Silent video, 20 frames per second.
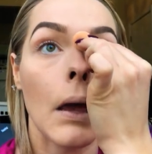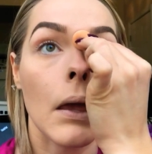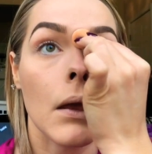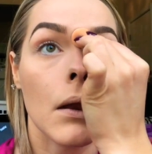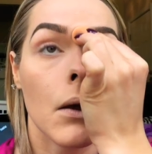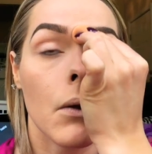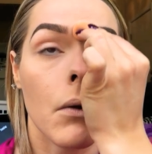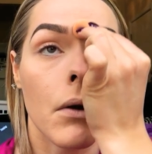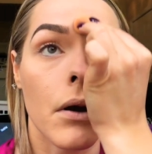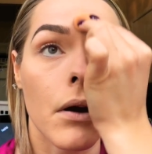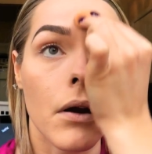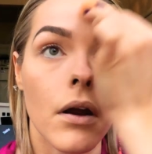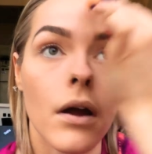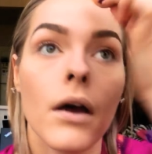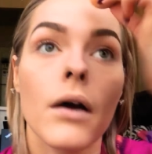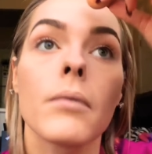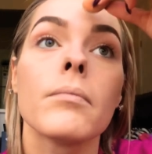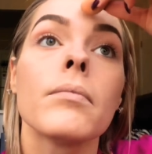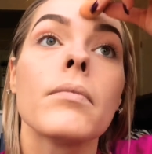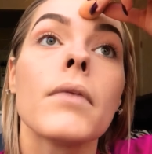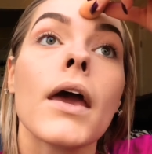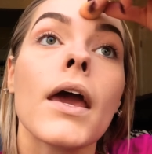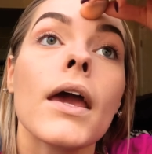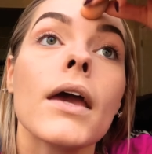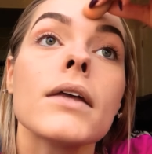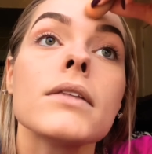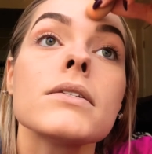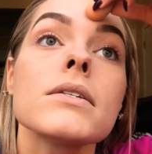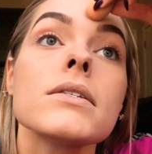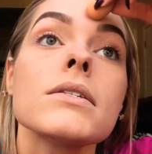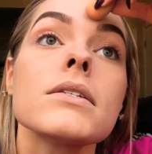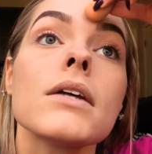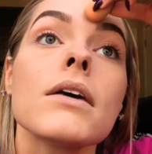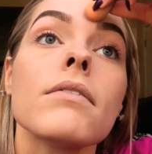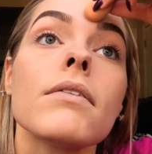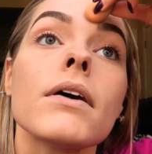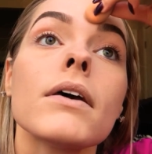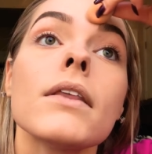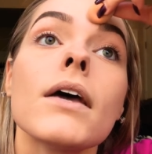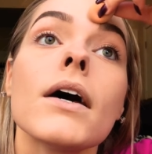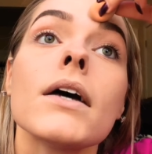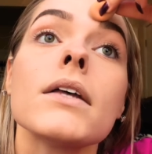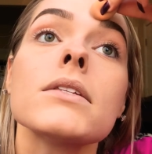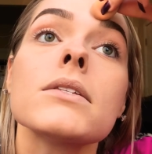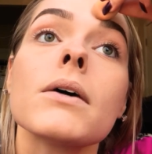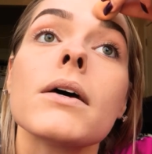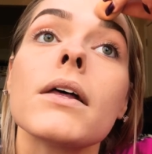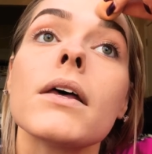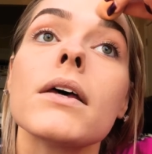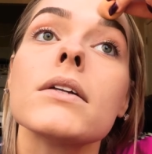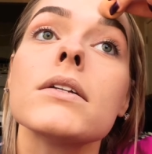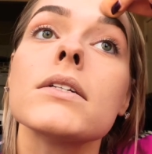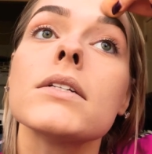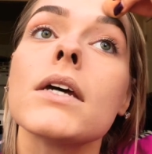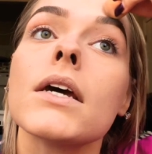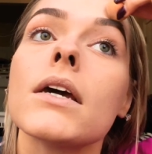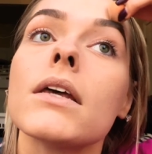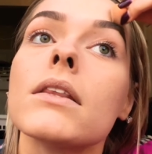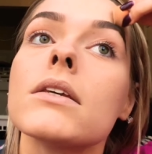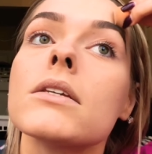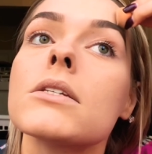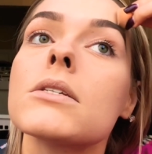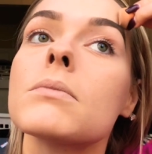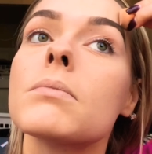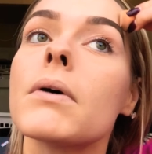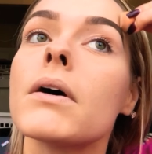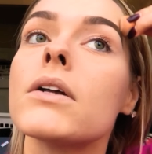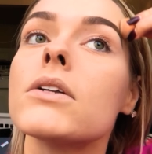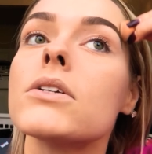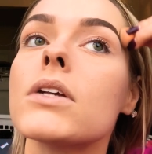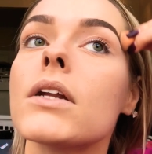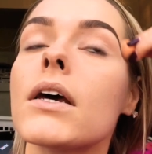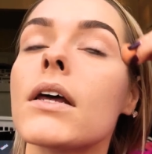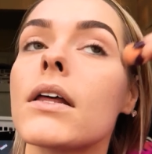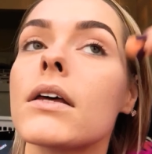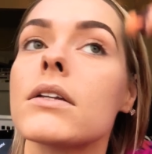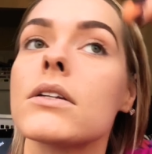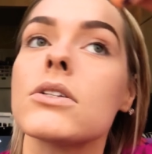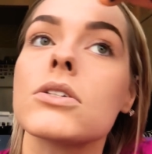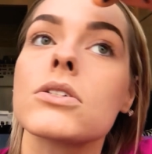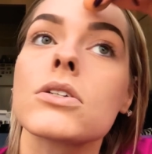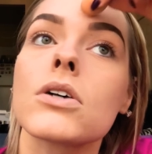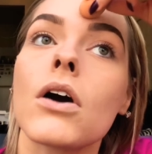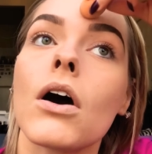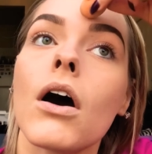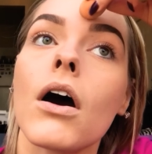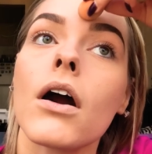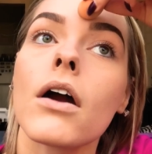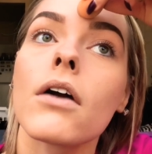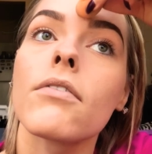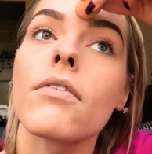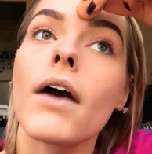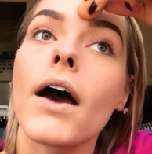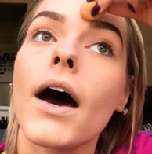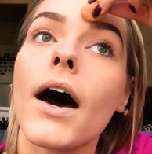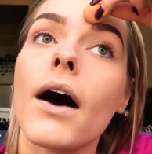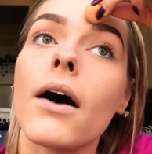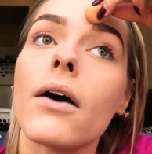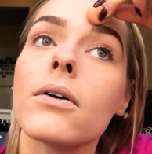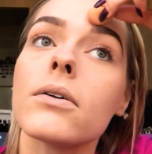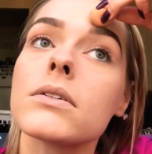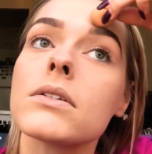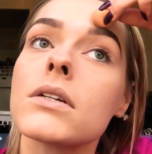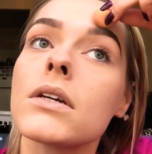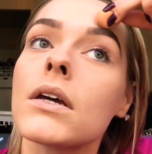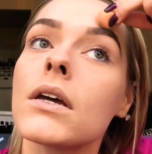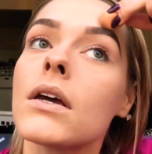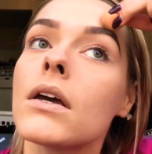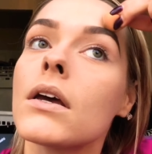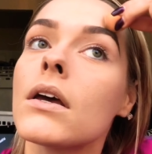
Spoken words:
you know, our hands and stuff like that. So I like to take this sponge and I like to just carve out.